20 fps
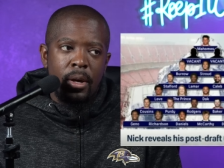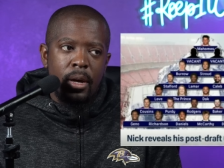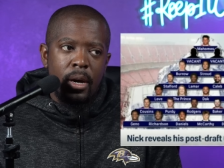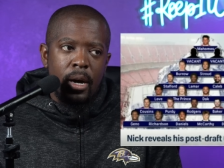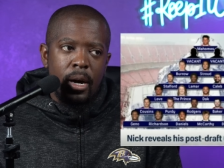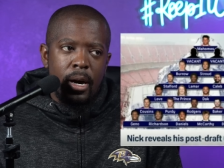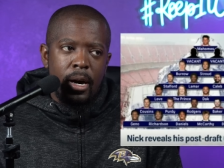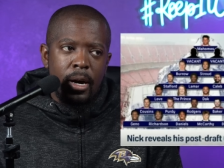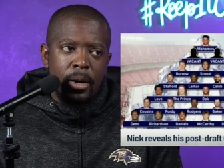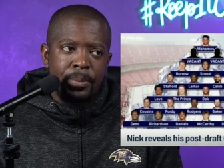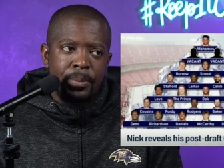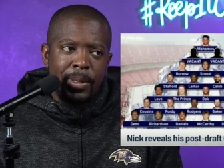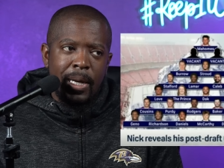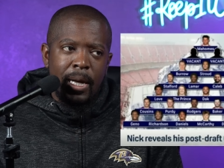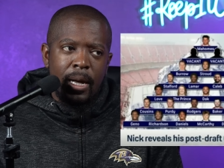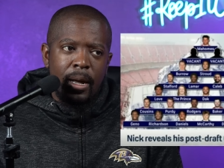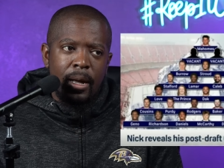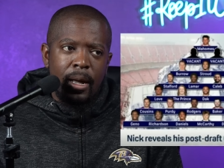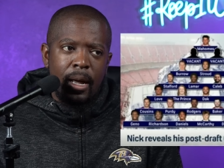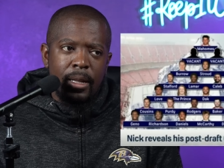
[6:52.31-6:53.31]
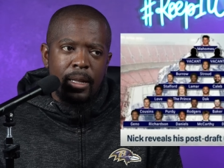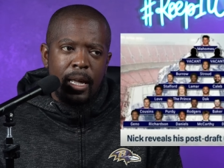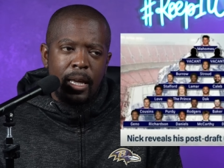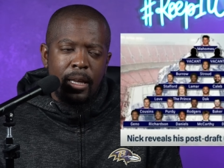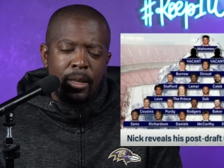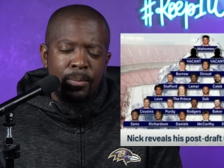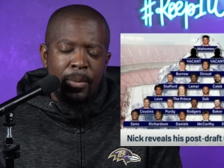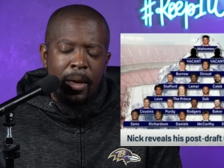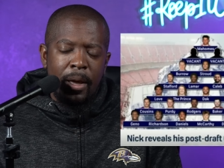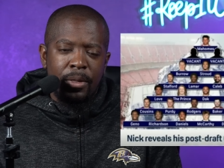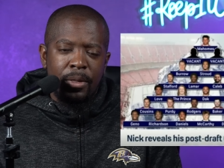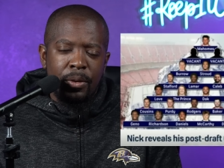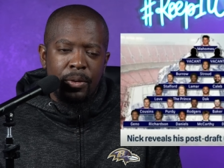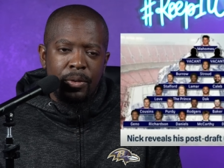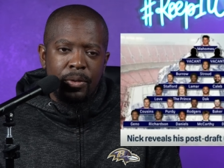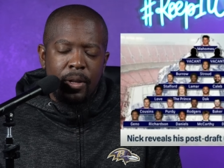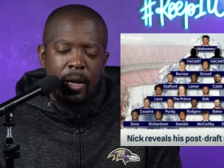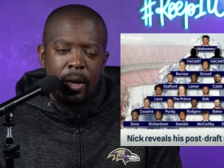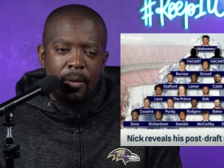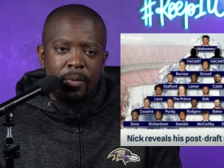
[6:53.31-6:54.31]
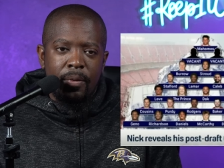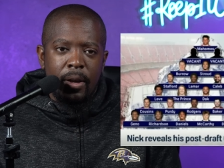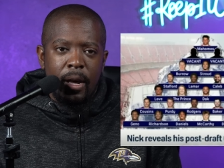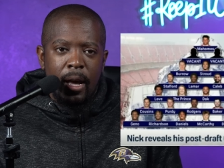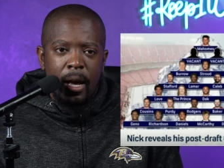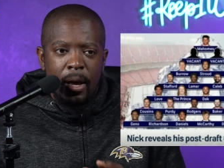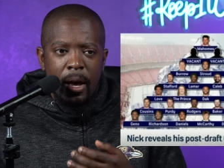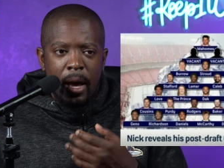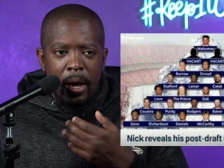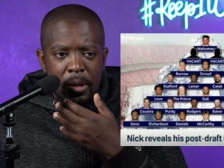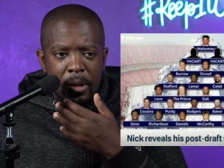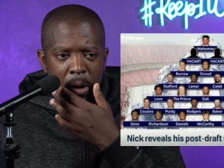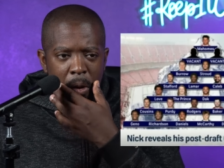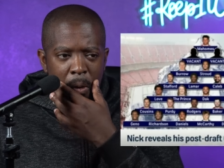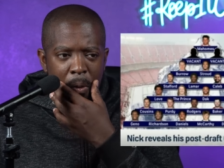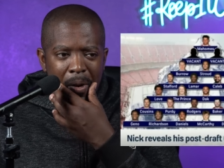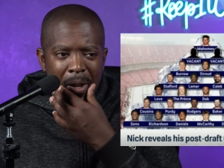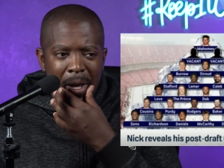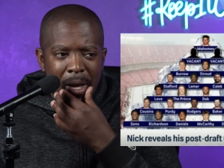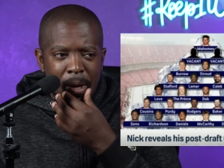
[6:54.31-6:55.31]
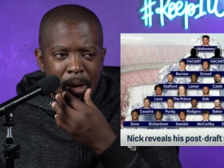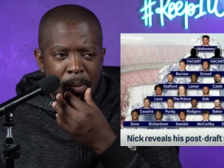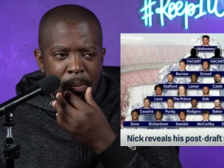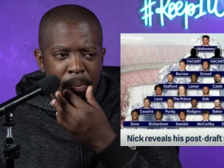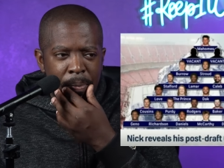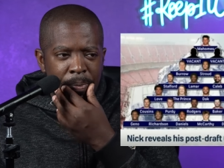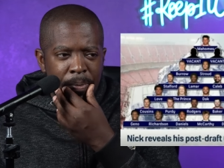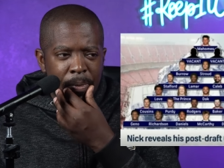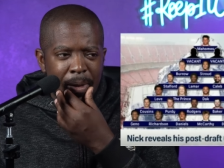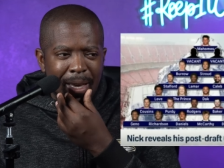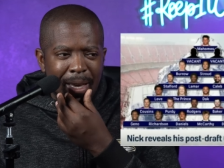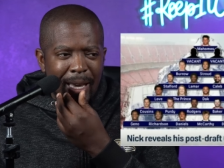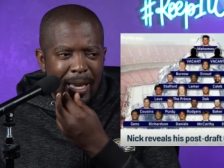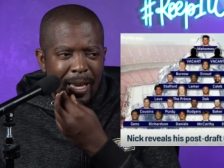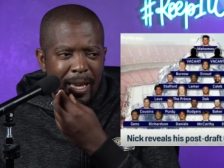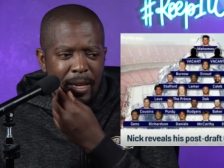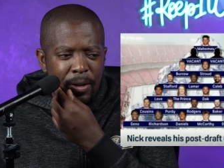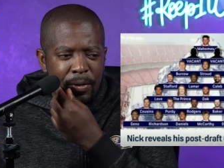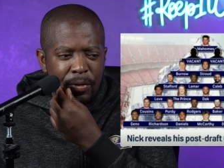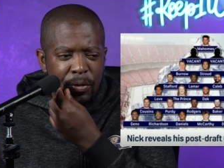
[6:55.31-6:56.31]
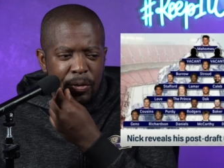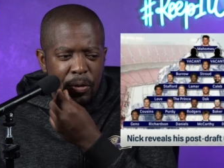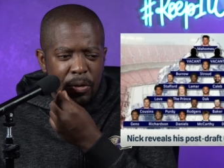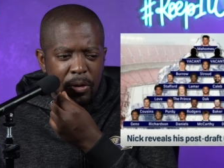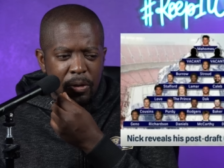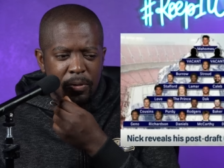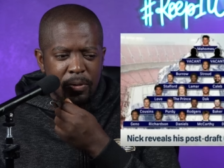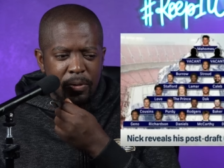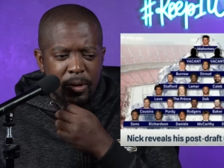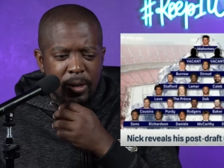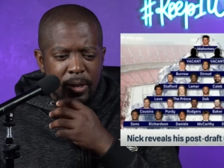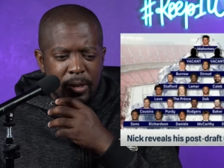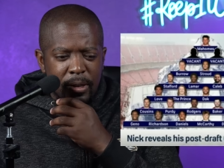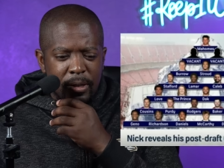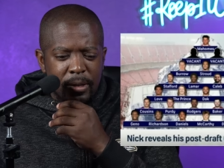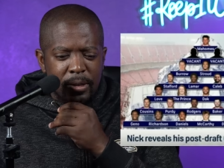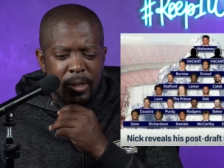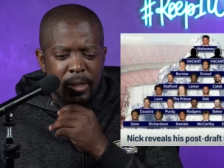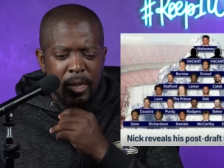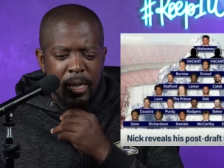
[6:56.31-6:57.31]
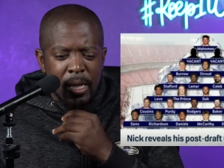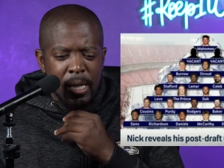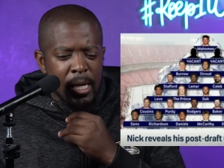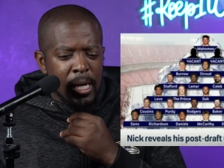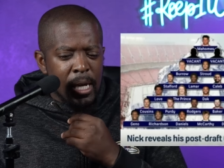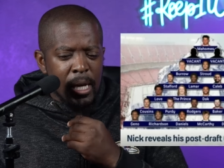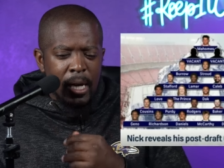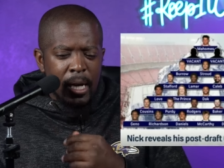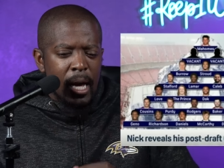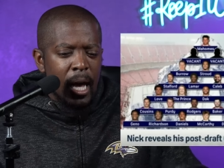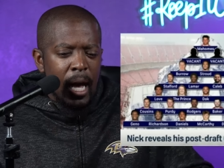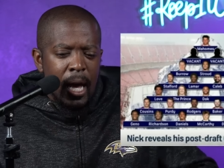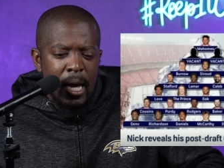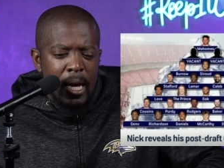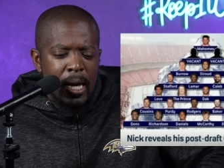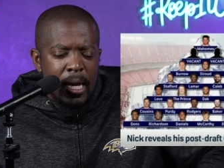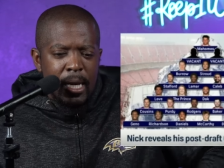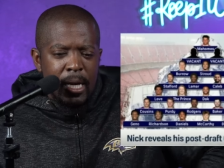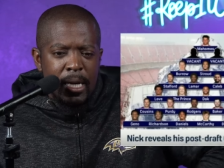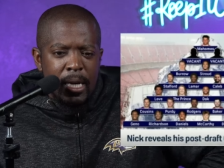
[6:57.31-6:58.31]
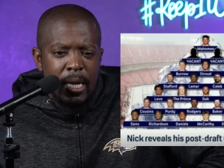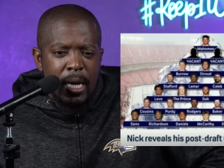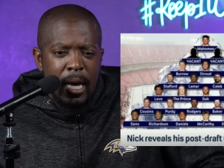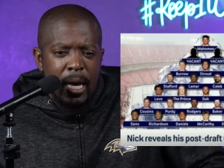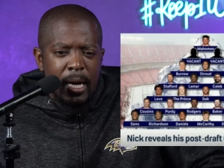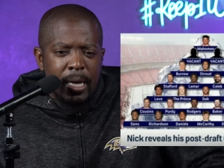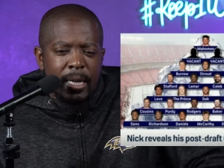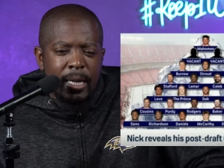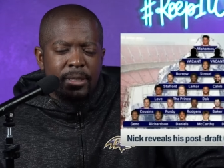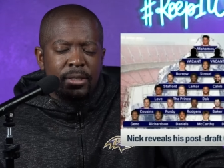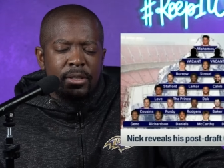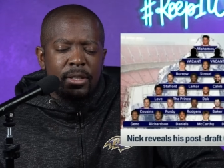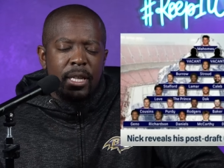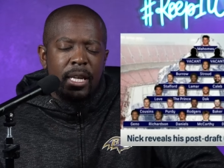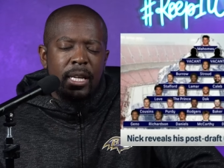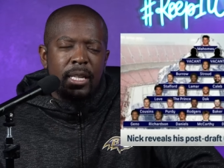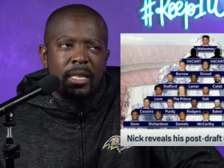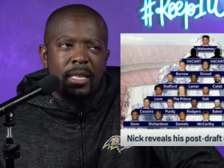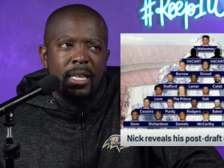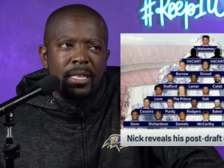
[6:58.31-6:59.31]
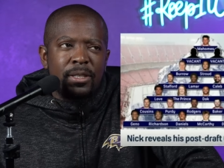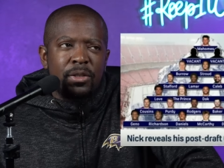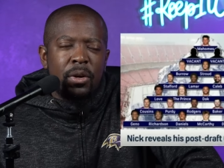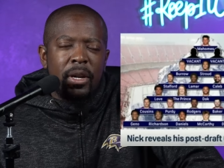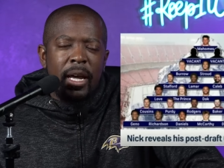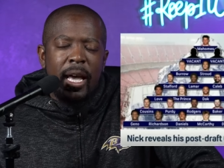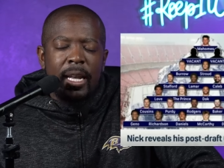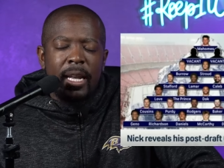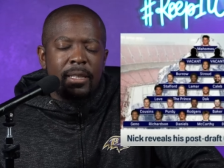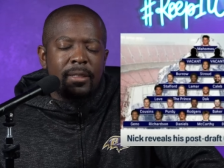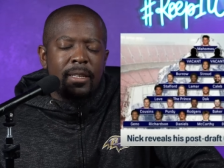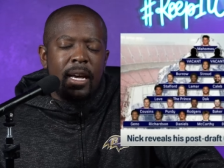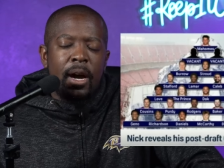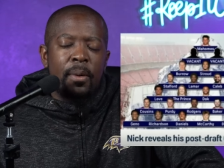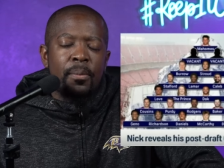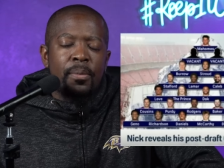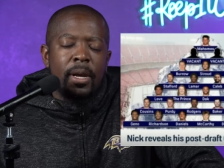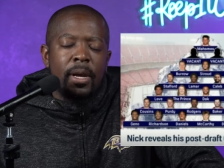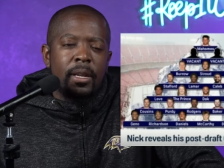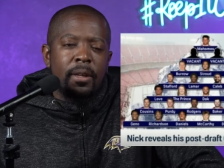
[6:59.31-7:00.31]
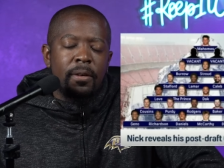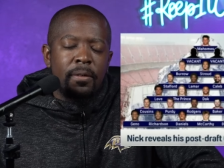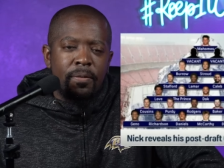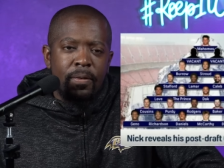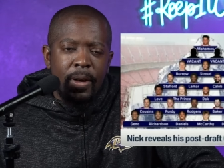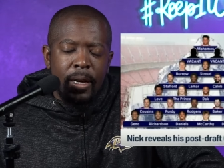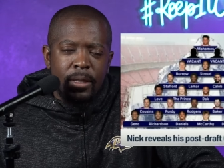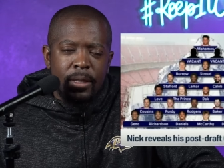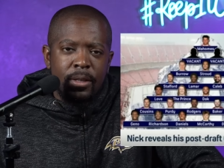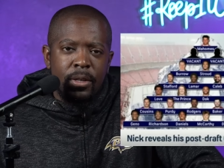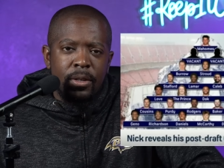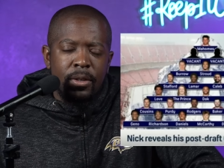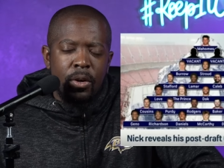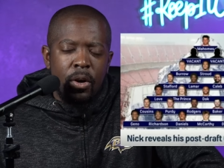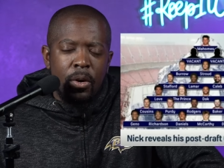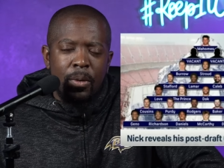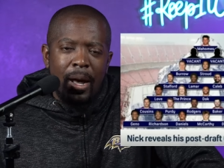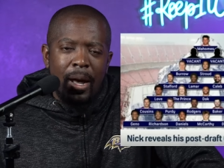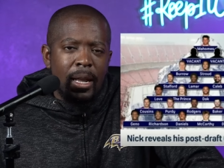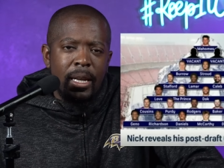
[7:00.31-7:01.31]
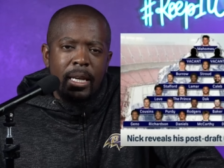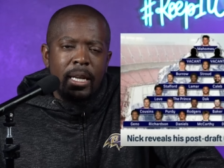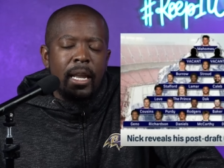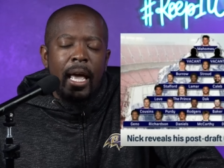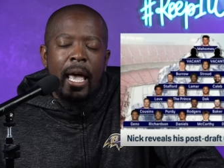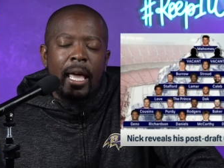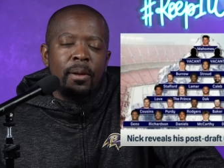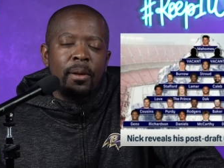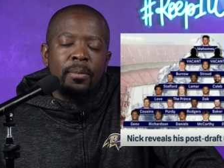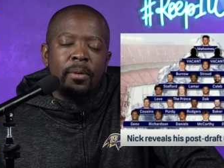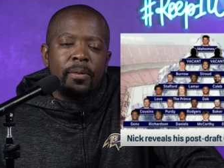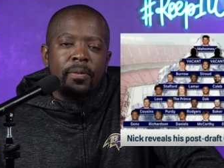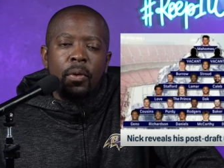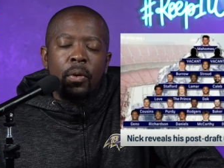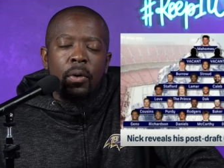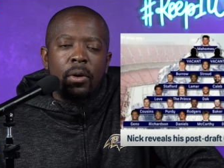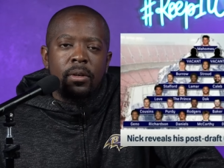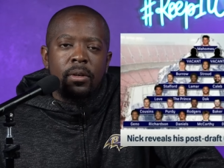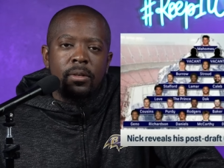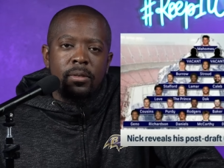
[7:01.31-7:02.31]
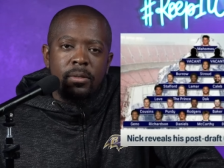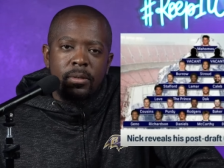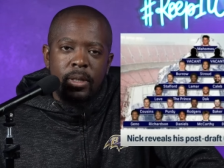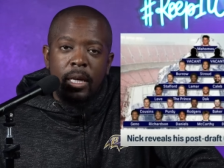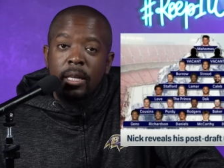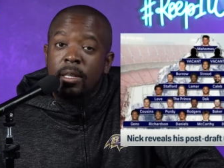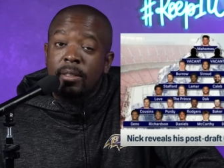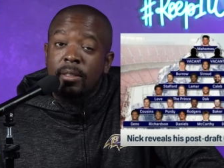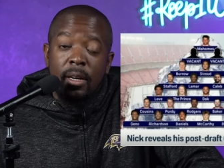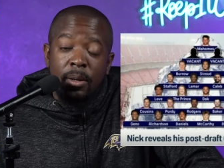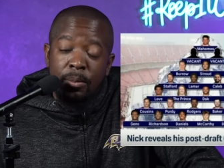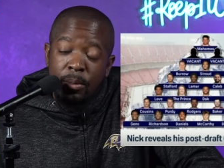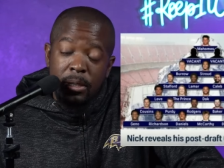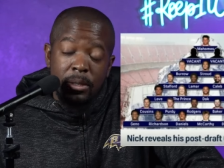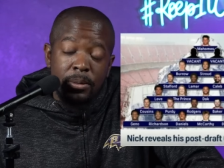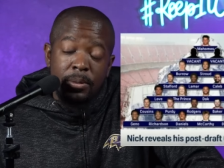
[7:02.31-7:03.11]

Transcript: Um, I, I like Matthew Stafford. I, I, know with him, he sort of, uh, I guess he, he sort of had a Tom Brady effect. On, I didn't hate him before, hated Tom Brady